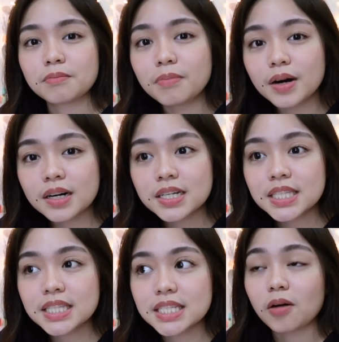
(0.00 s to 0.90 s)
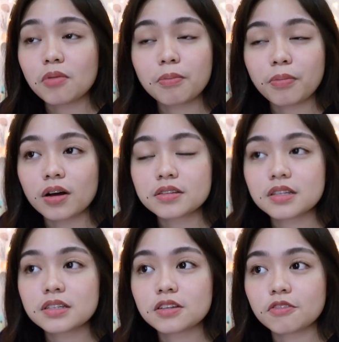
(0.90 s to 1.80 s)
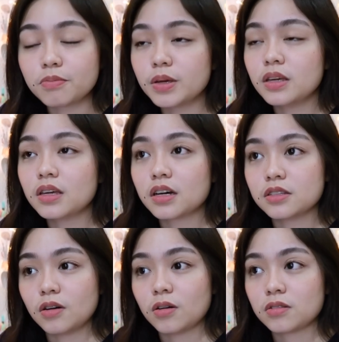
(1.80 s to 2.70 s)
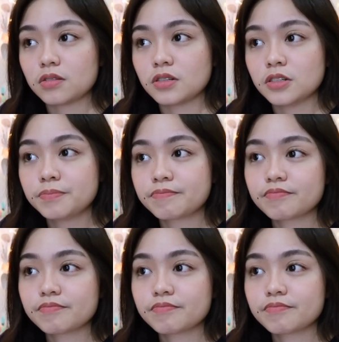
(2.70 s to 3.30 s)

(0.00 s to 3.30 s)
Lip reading: but the process of being a doctor,